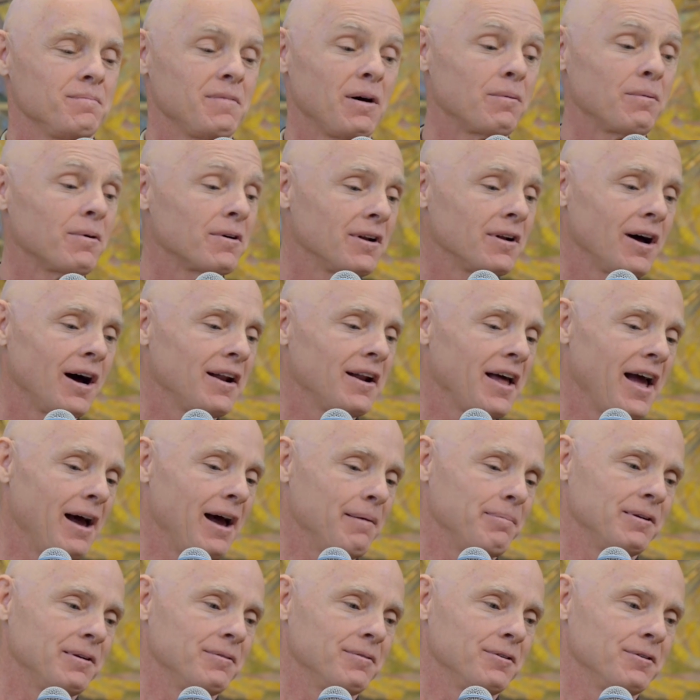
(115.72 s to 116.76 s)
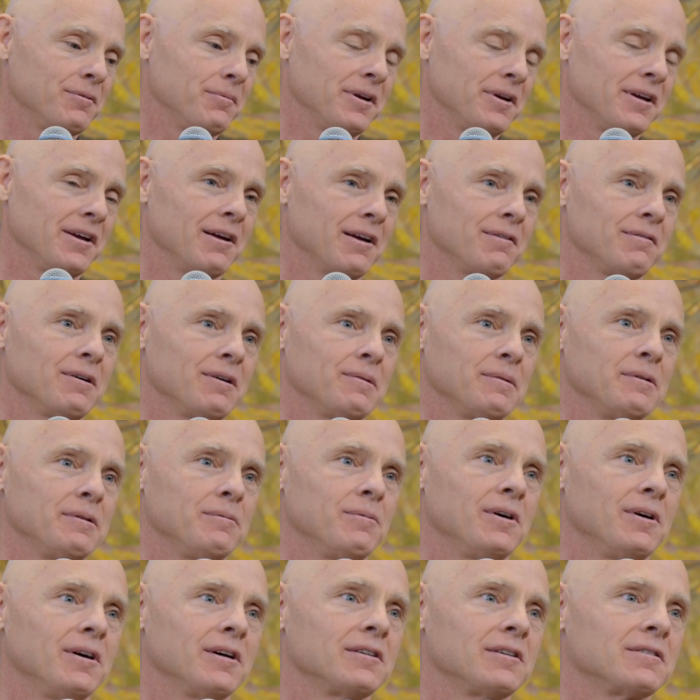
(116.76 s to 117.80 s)
But we're not happy when we get what we
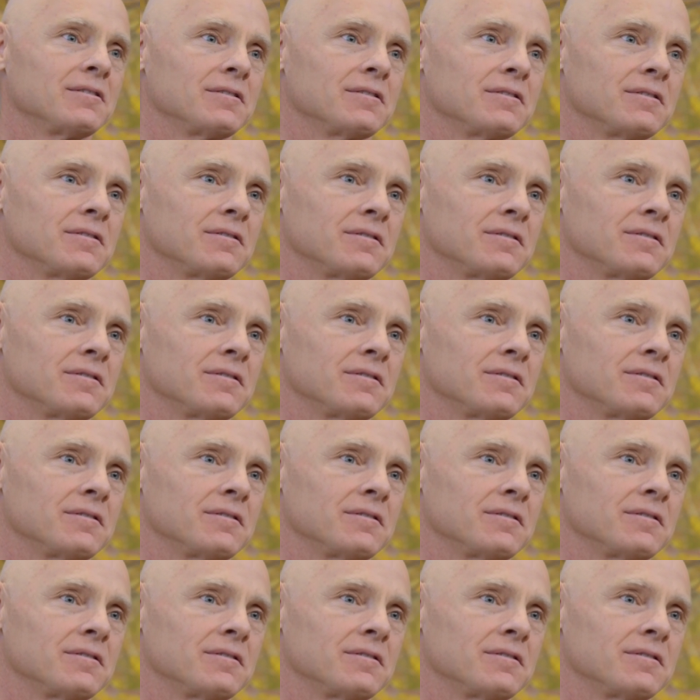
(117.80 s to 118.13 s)
want.